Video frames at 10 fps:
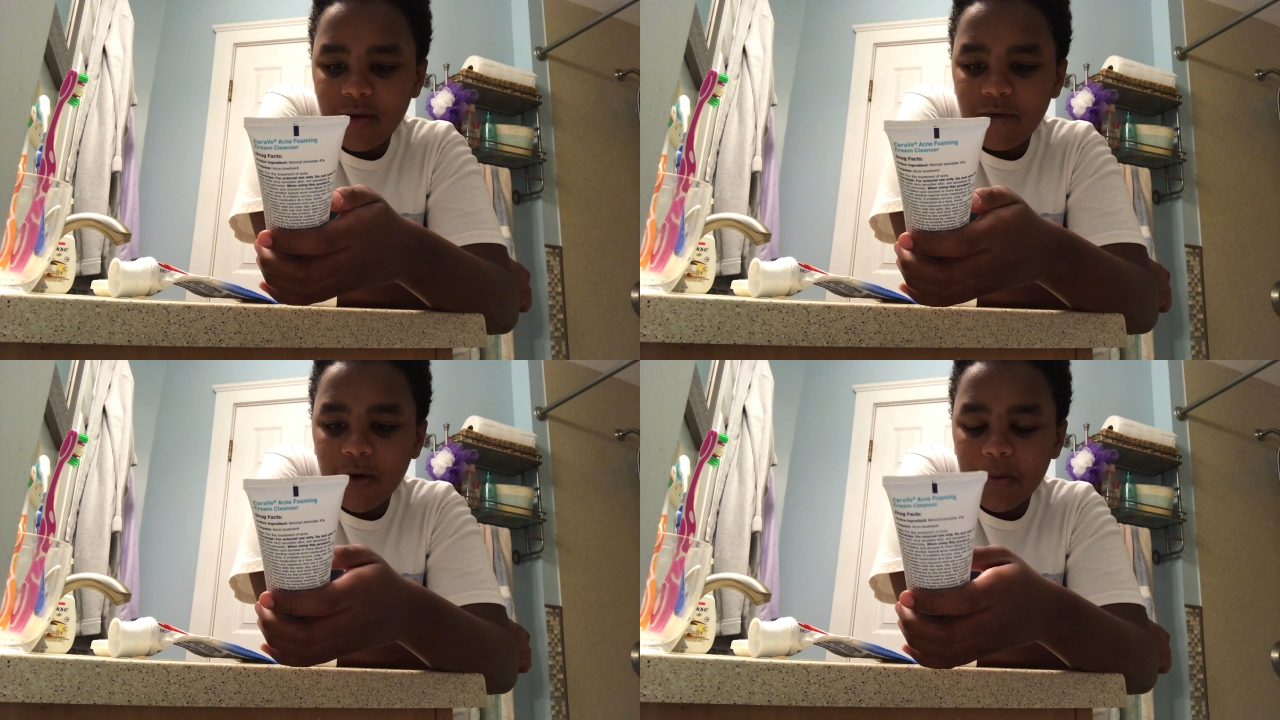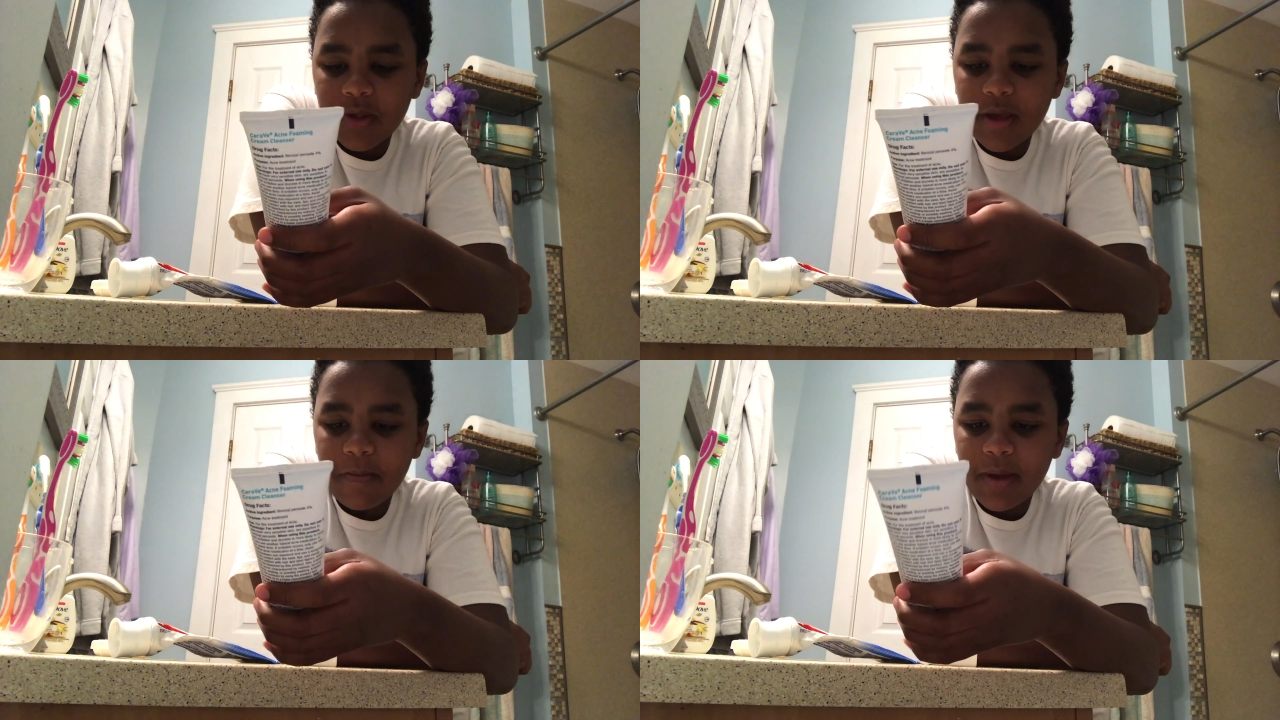
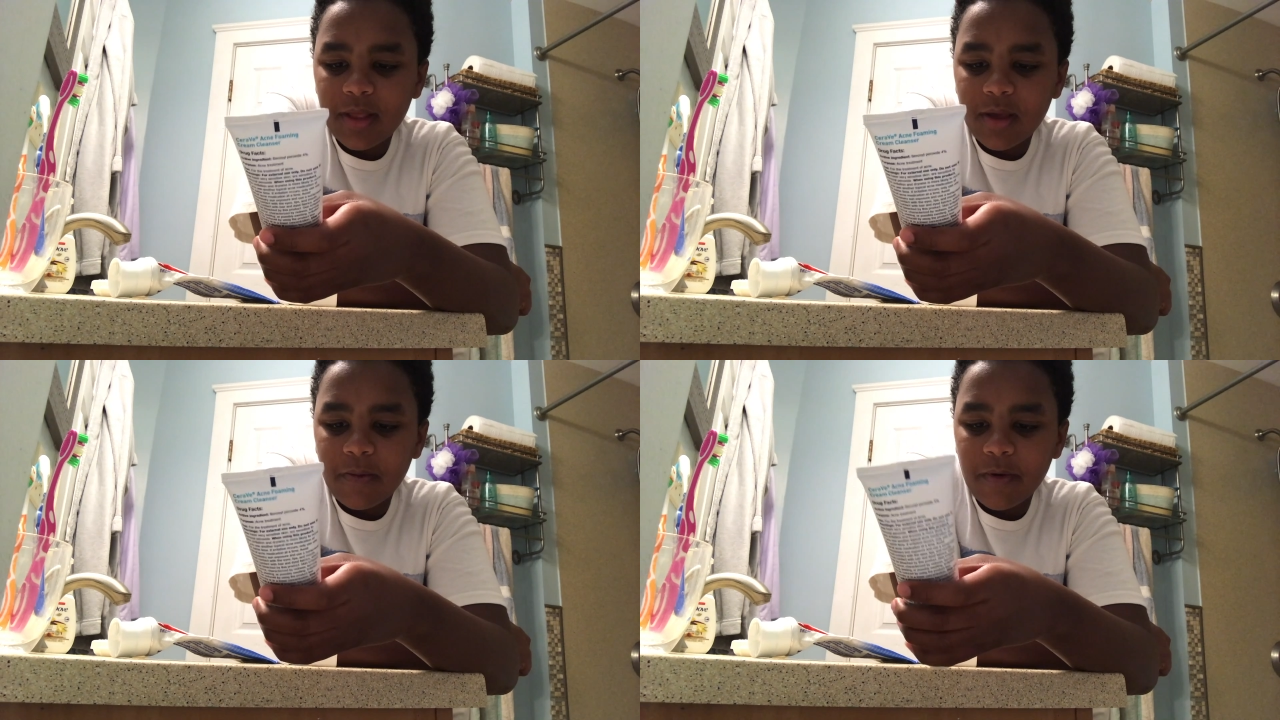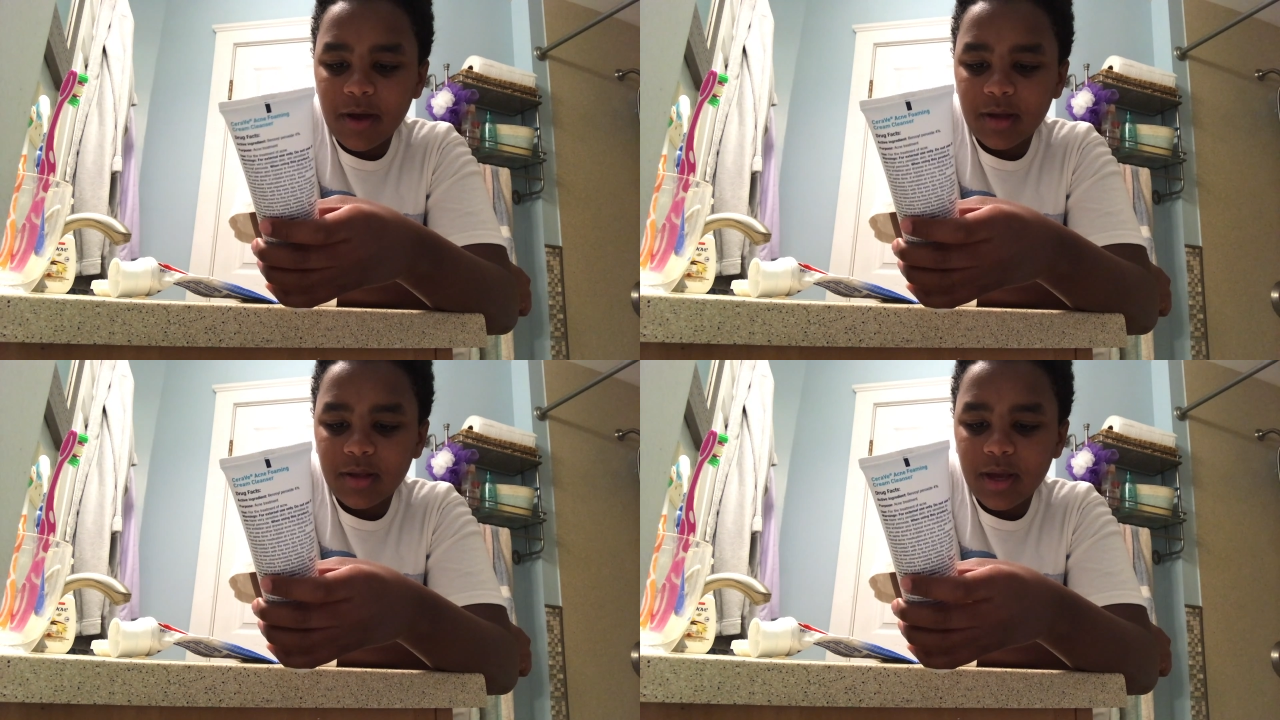4% benzoyl
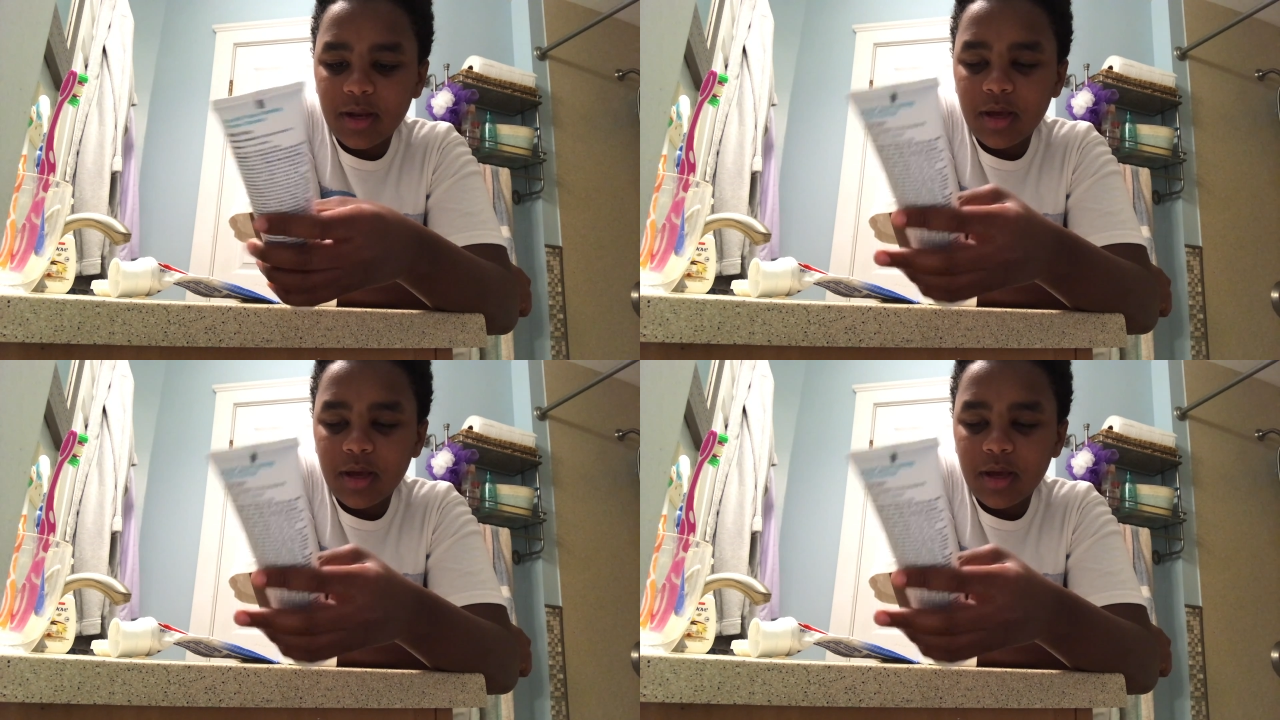peroxide.